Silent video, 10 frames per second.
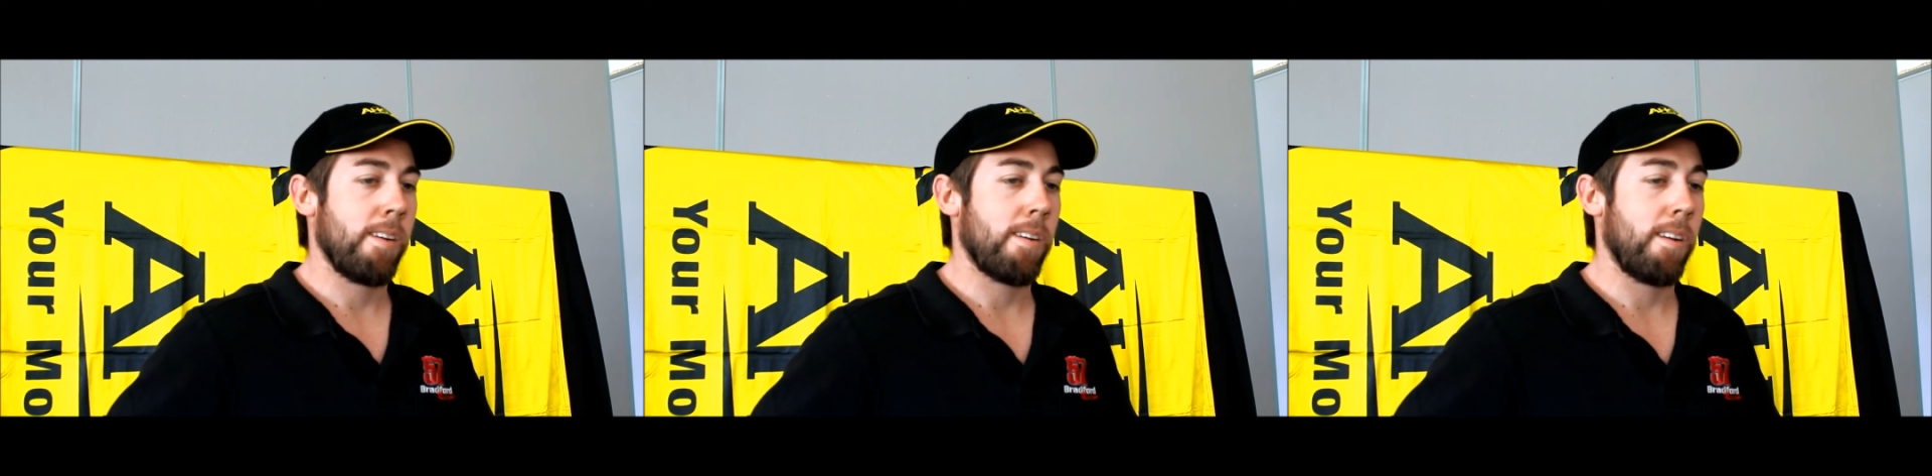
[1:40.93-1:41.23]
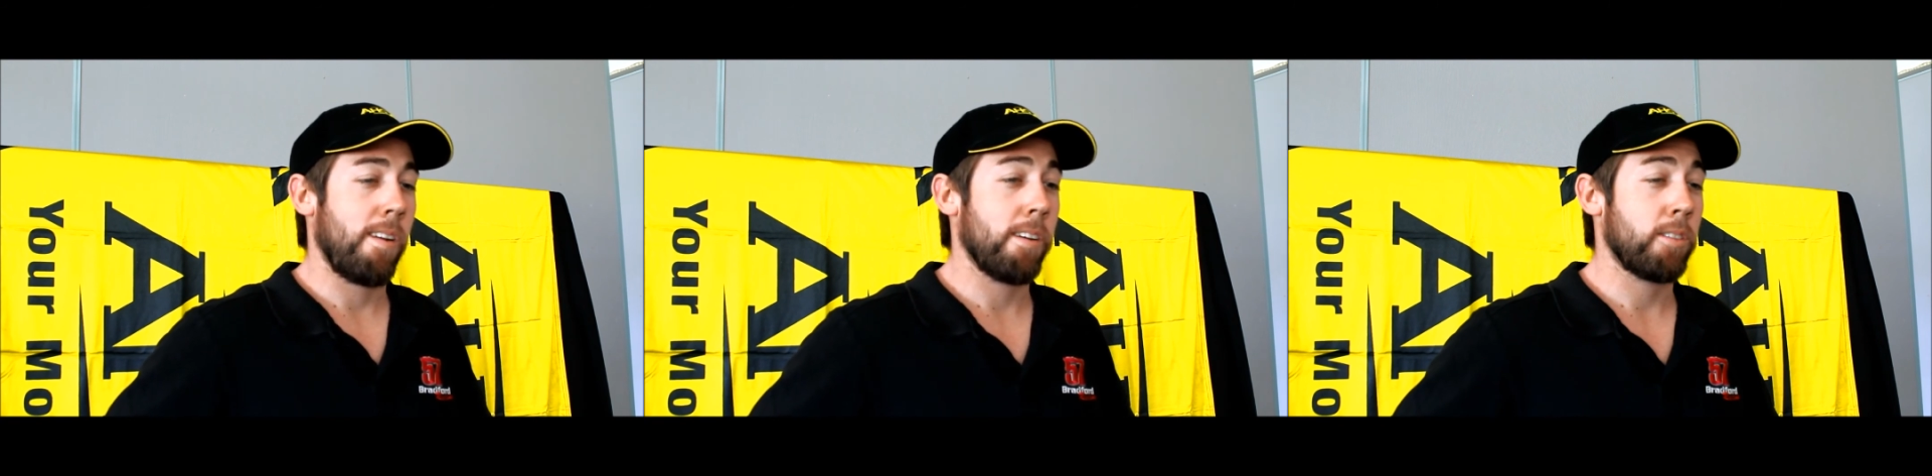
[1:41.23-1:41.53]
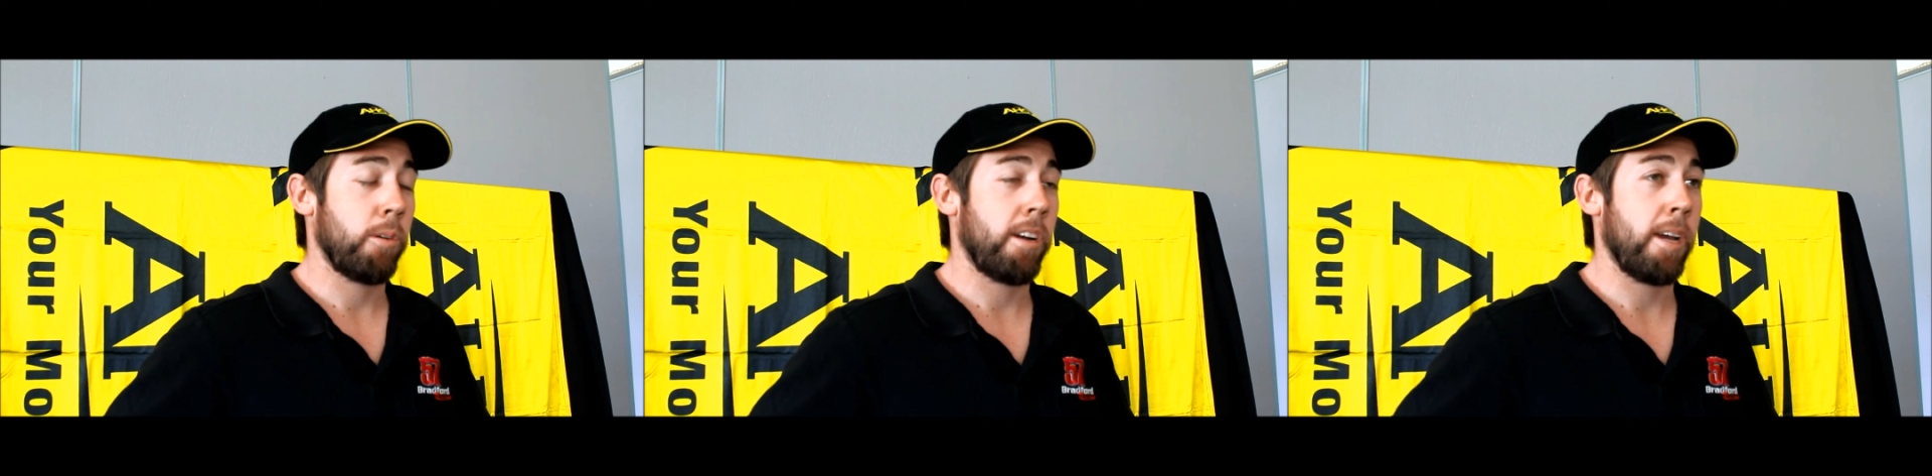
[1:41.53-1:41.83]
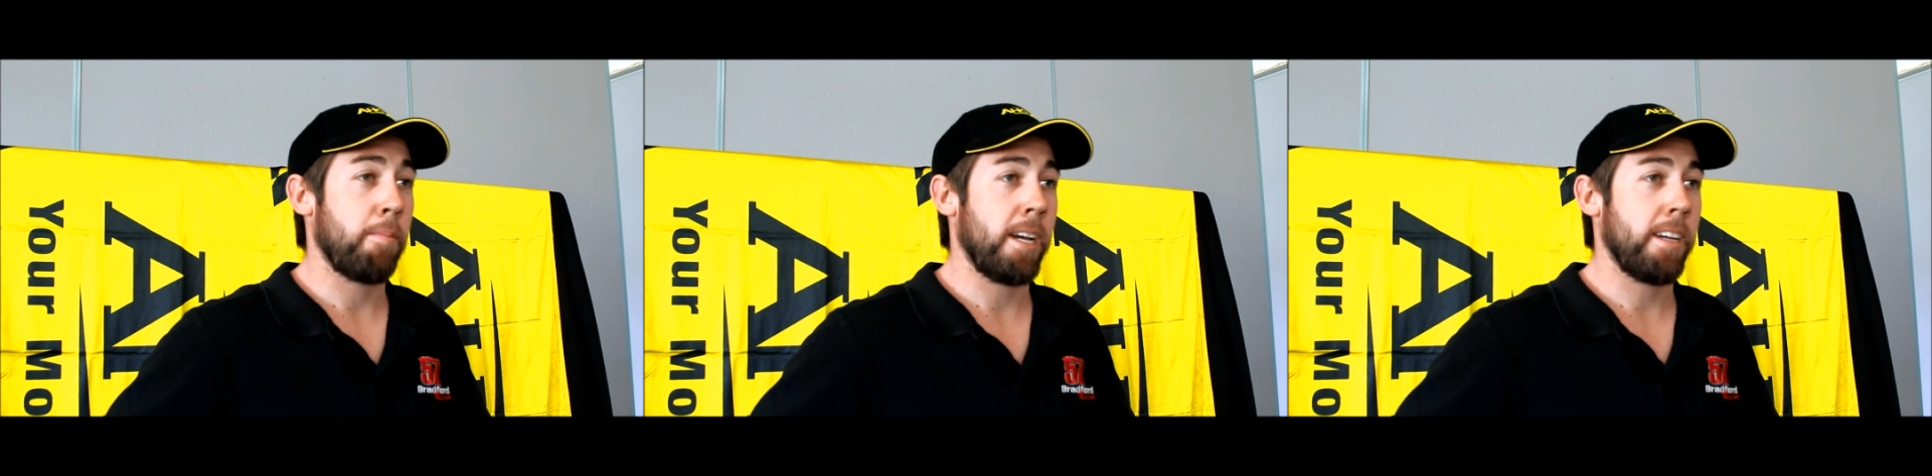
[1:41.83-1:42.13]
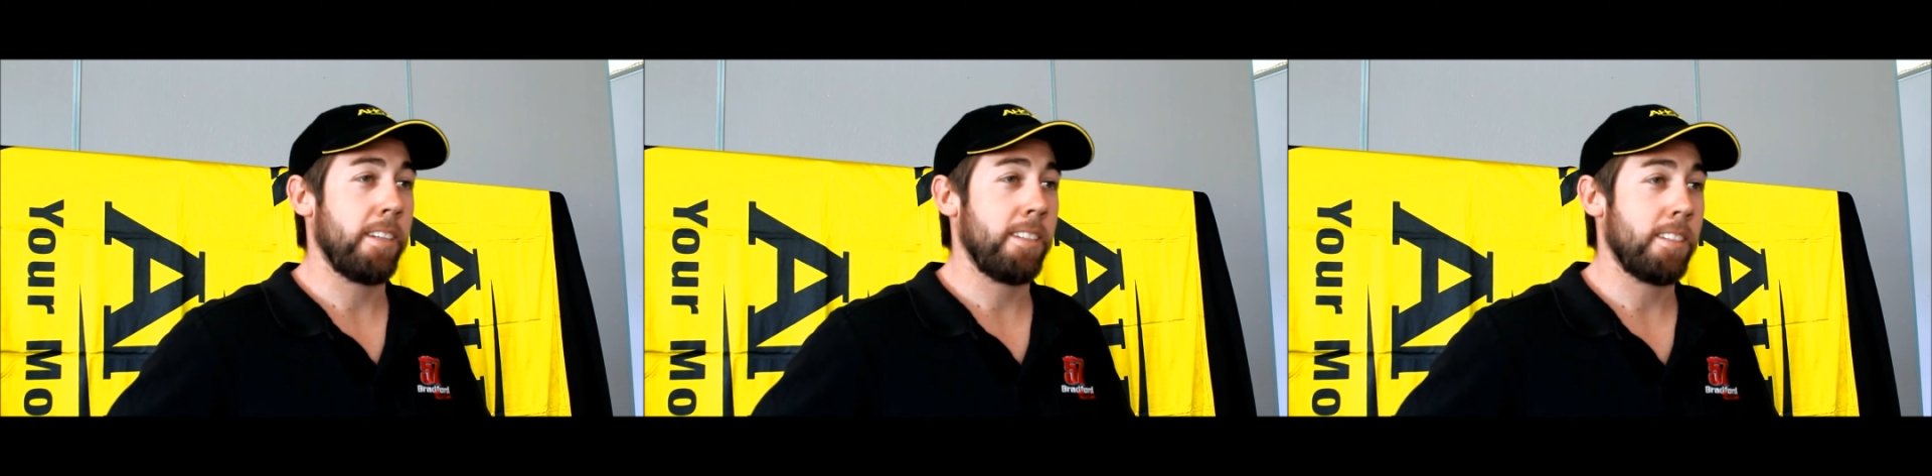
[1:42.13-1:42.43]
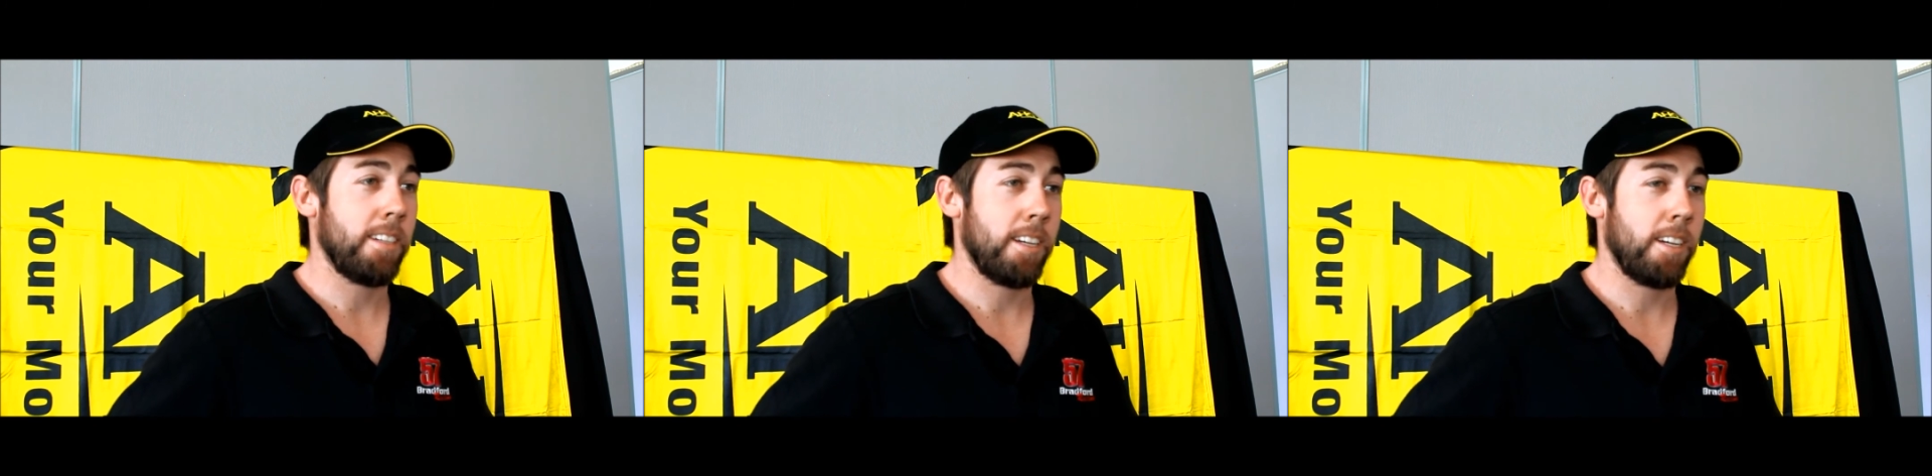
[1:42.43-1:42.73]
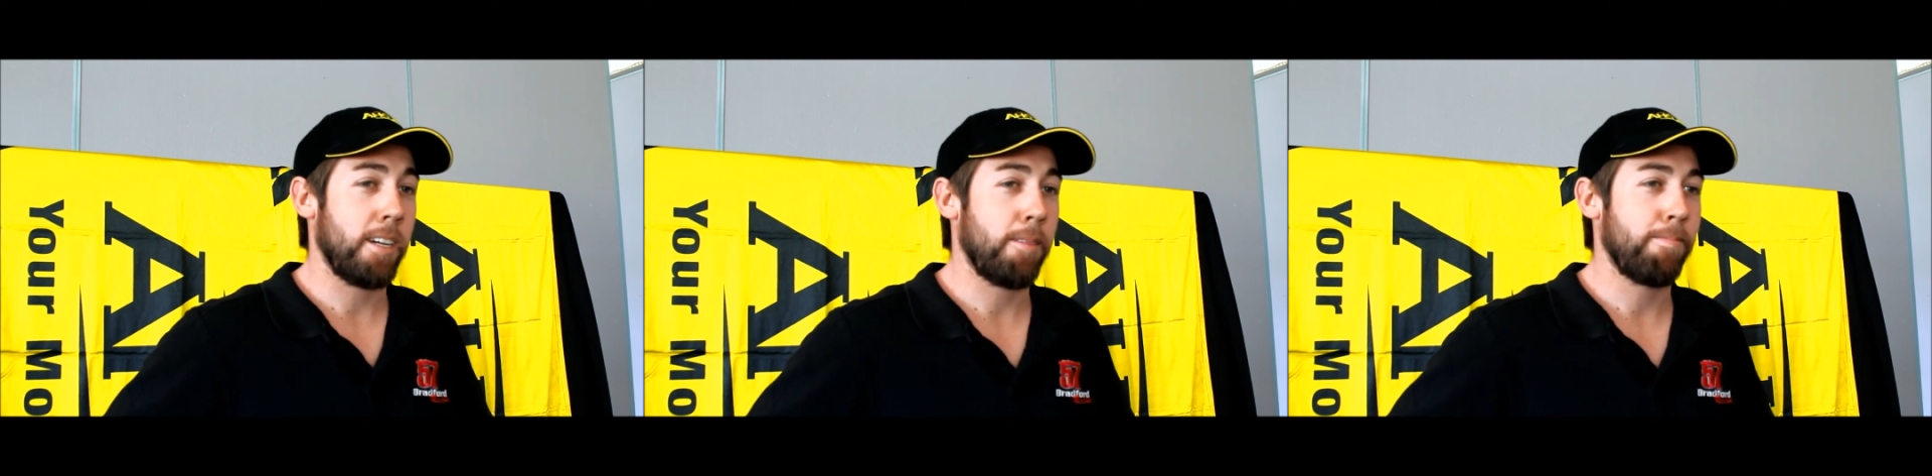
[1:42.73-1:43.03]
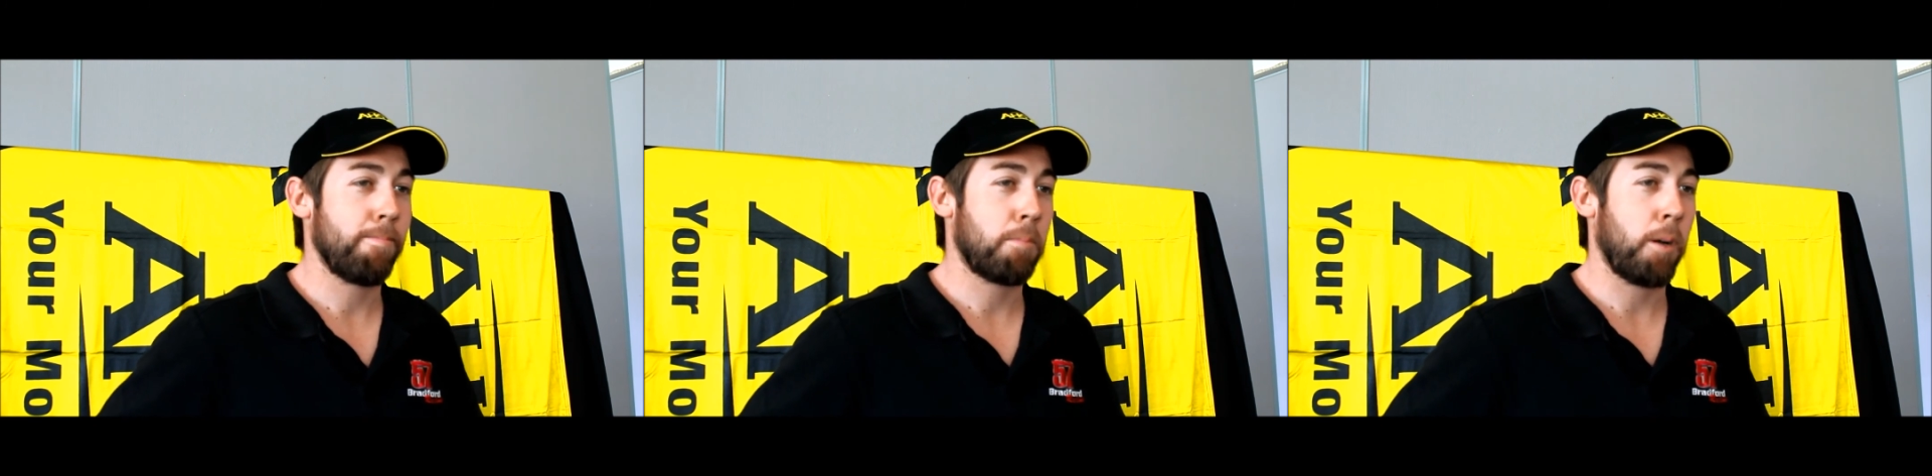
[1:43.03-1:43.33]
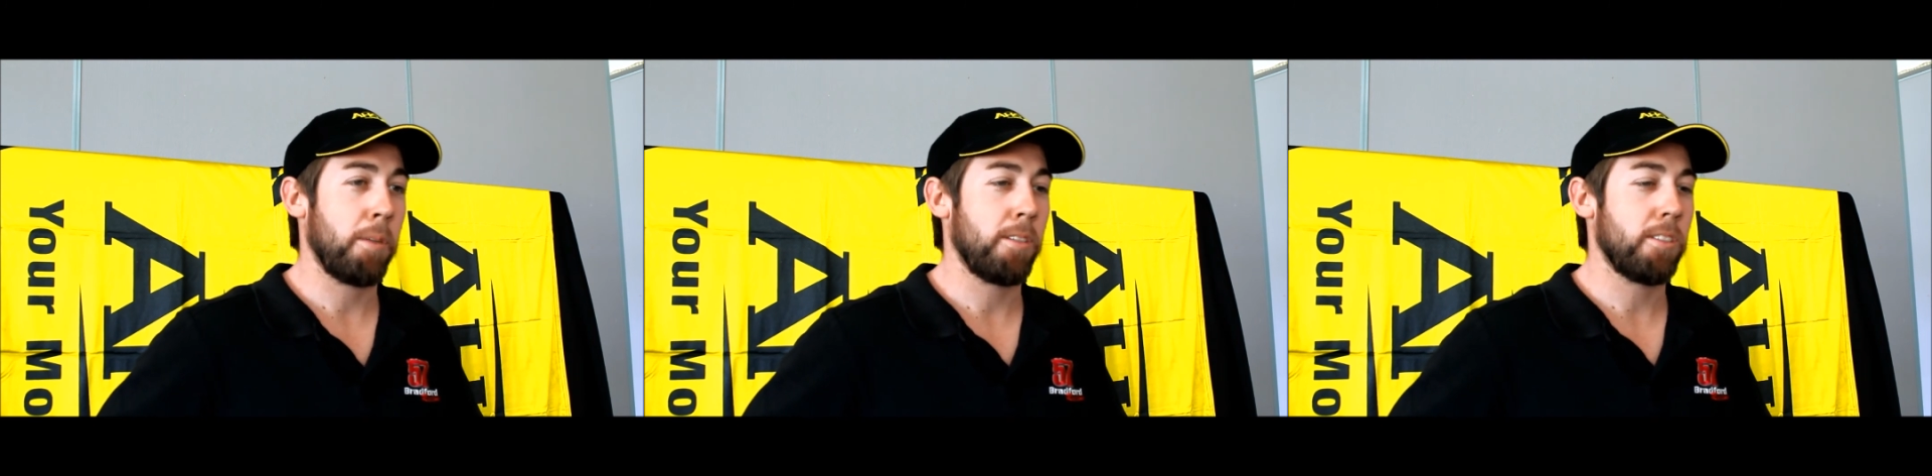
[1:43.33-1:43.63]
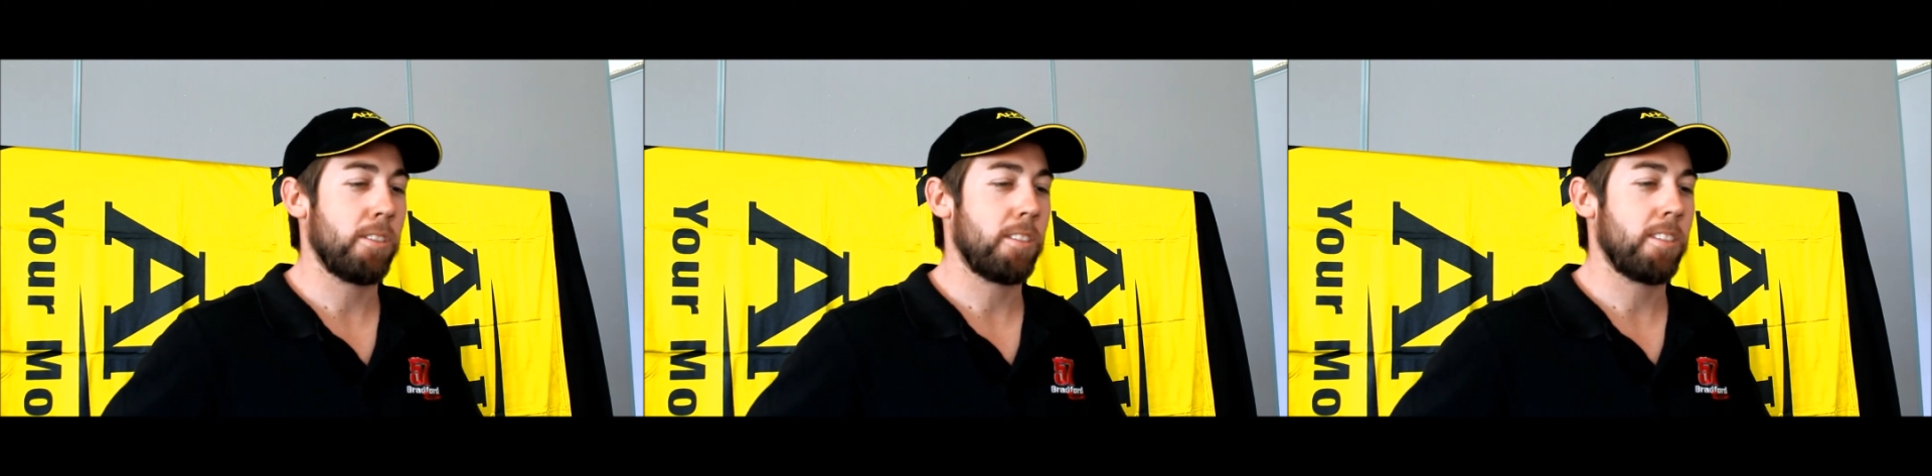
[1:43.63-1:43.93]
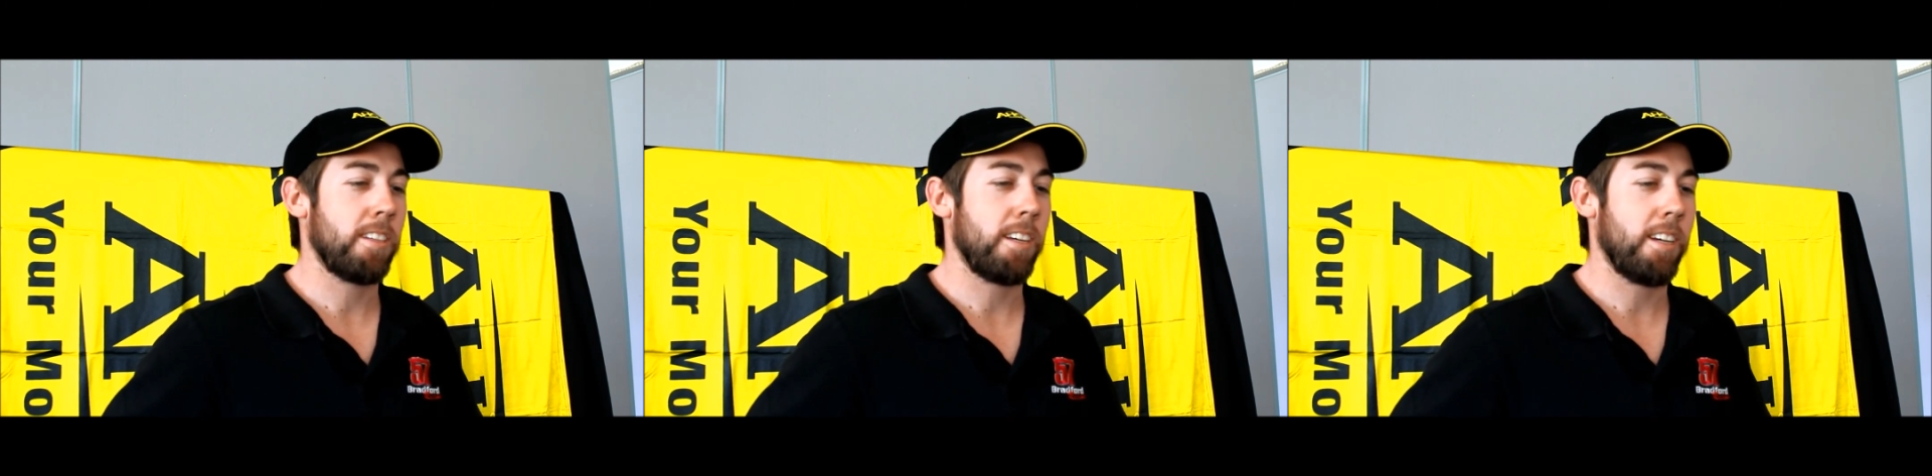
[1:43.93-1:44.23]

I'd like to win an A main. Probably just